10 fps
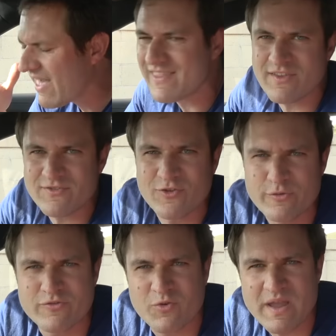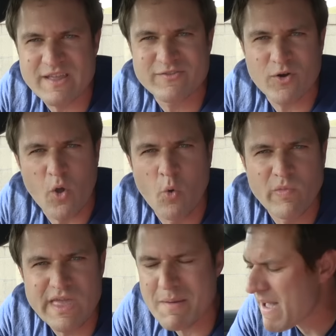and these two screens are
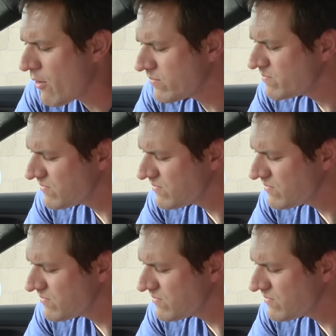only about